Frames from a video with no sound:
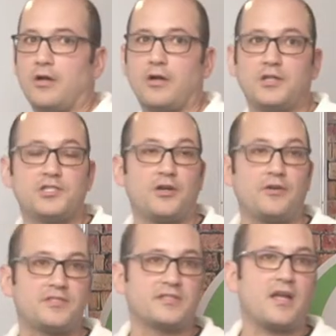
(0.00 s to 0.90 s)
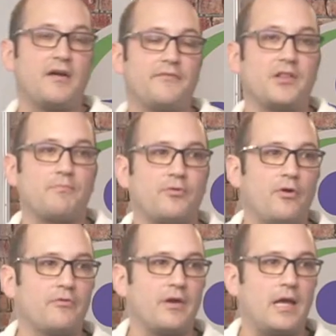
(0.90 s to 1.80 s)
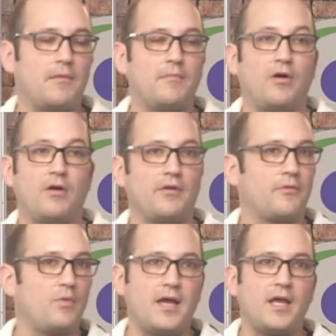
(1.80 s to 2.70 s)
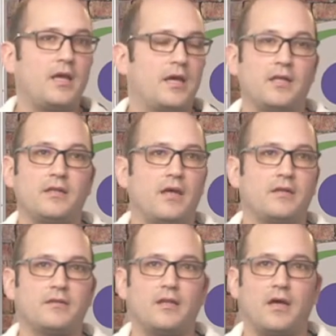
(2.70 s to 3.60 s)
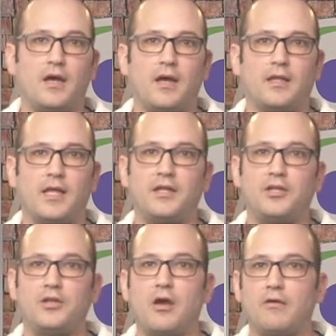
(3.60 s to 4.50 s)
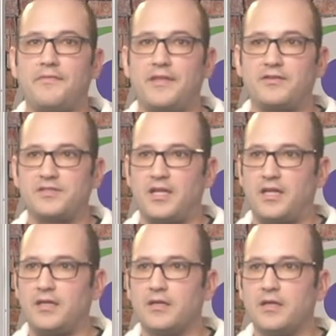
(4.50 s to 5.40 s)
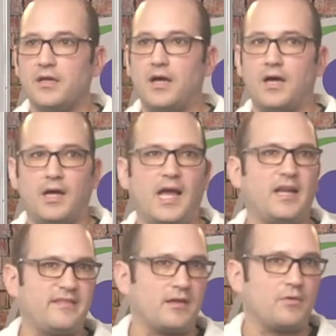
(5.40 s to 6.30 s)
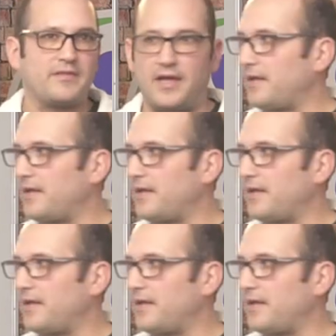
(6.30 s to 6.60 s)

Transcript: insurance is covering the program all the way and, and uh, letting you know if there's any uh, anything with that.